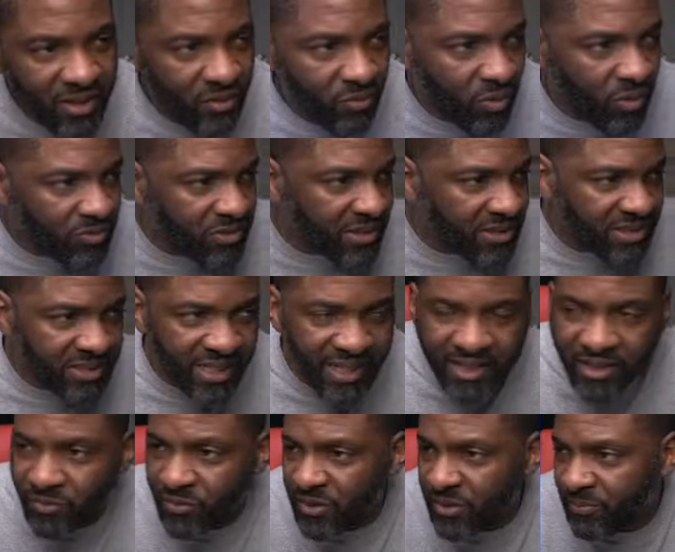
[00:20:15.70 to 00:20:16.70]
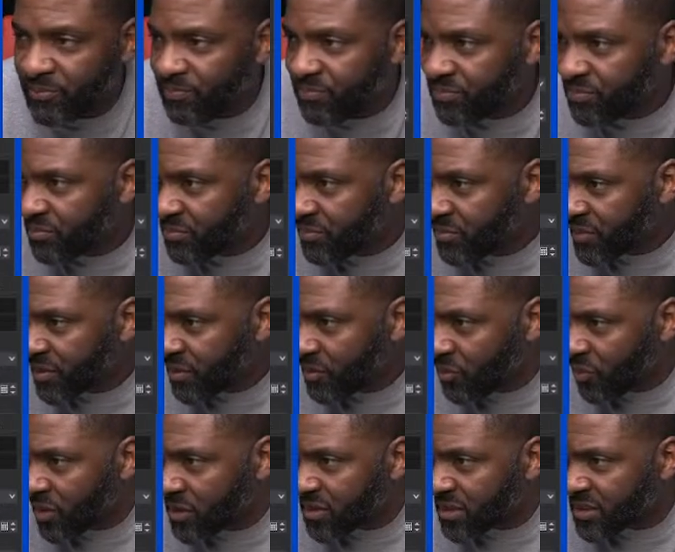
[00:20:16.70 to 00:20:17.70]
was the second one.
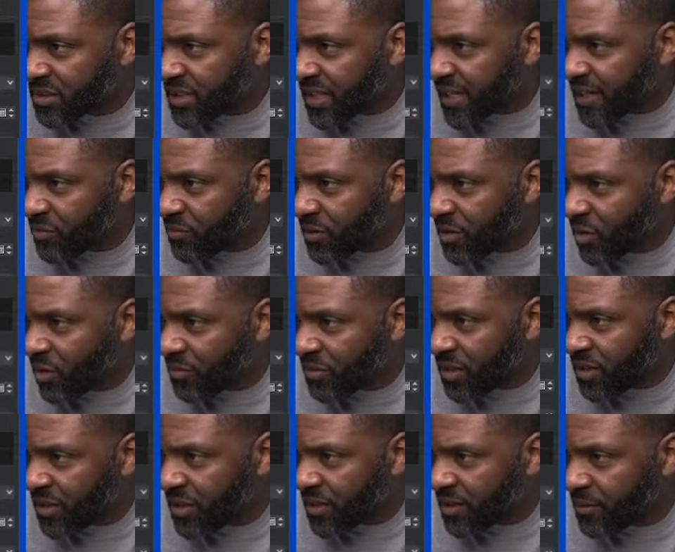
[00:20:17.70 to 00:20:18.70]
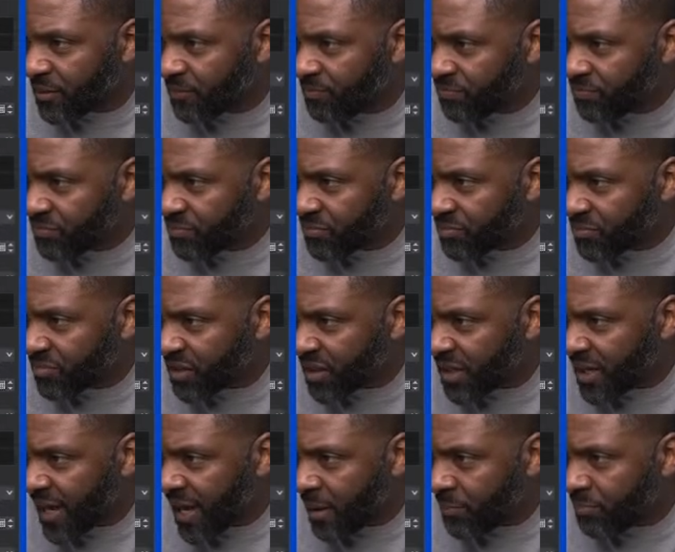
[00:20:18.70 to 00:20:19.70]
What was the second one over here?
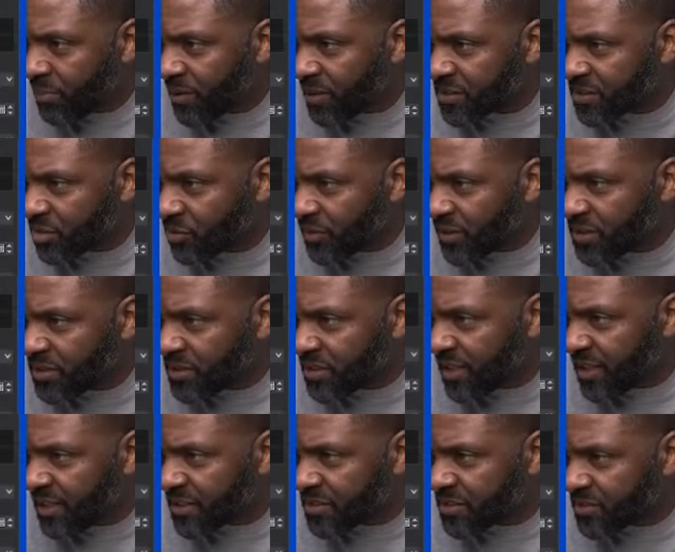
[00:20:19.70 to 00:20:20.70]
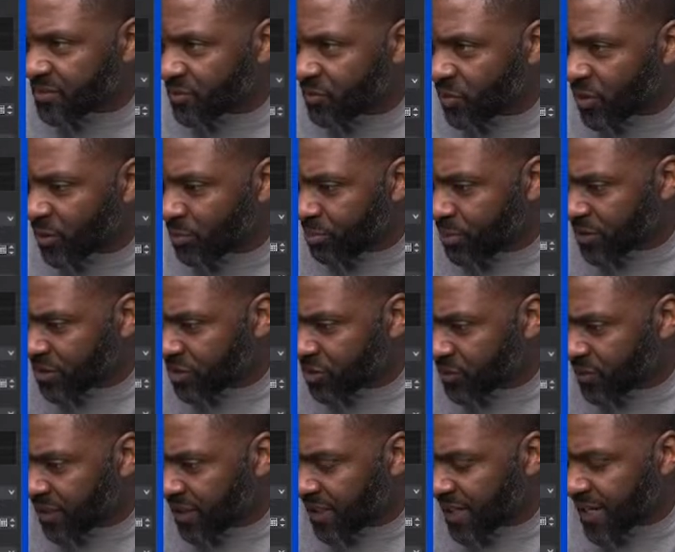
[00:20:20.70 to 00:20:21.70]
Gap plus 3 ticks would have put you
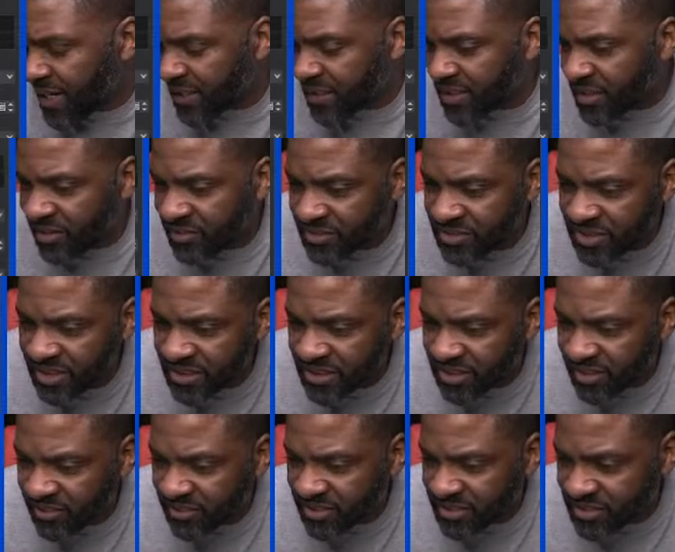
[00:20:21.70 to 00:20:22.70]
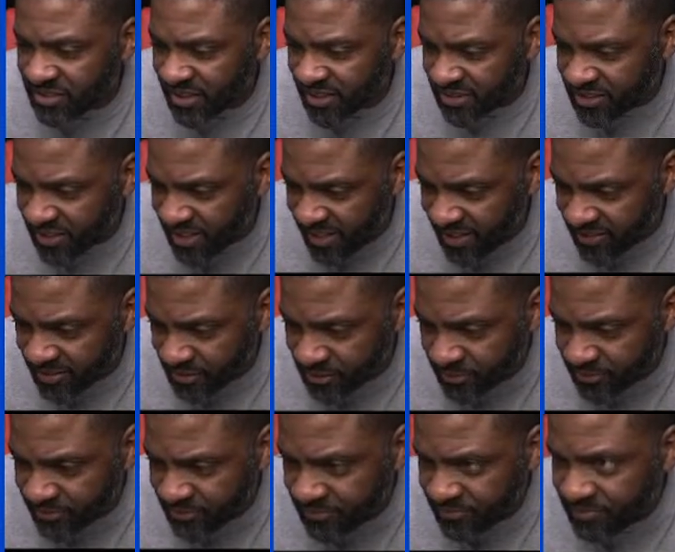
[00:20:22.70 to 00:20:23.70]
in at the 1336 candle.
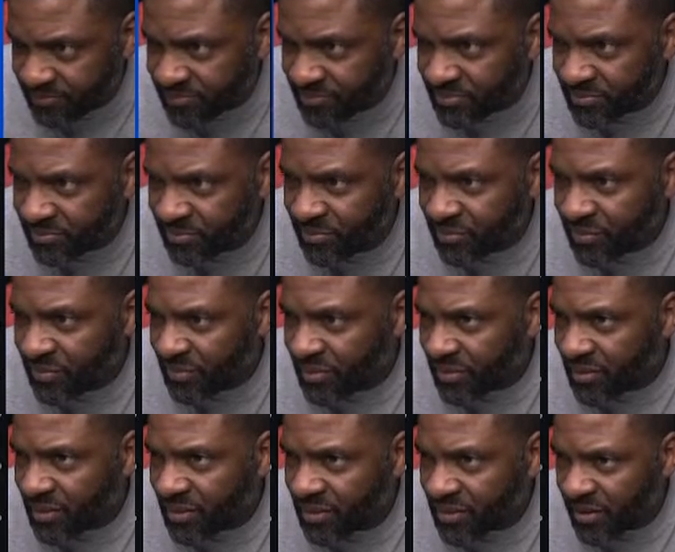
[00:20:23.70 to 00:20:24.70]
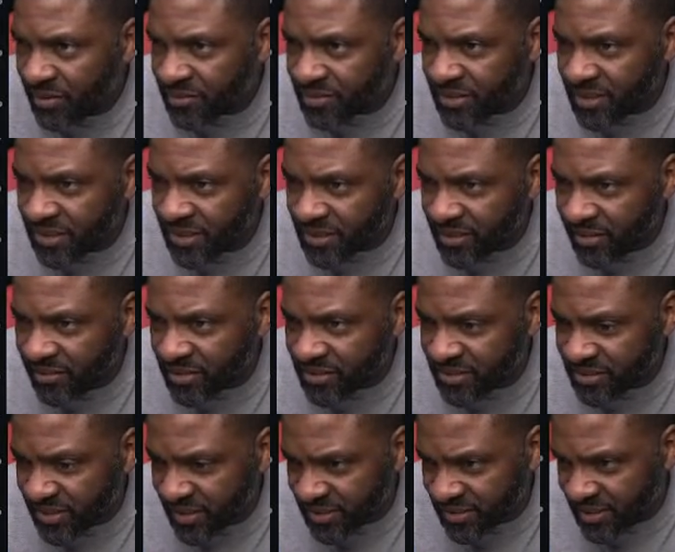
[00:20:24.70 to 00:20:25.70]
The
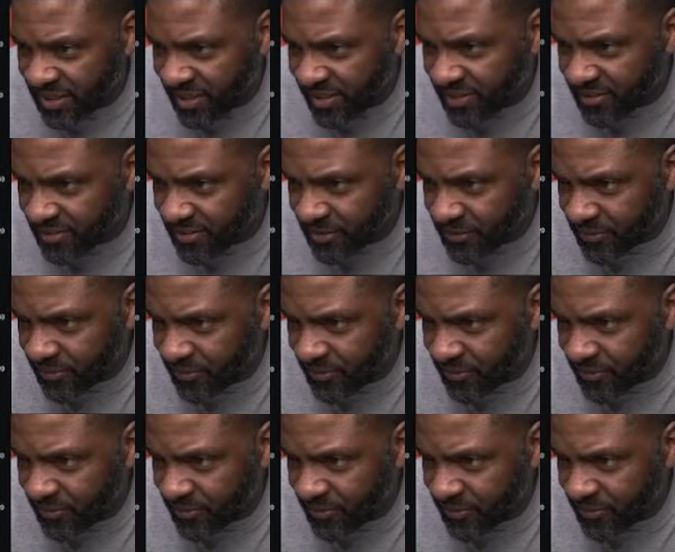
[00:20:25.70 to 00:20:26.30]
1336 candle.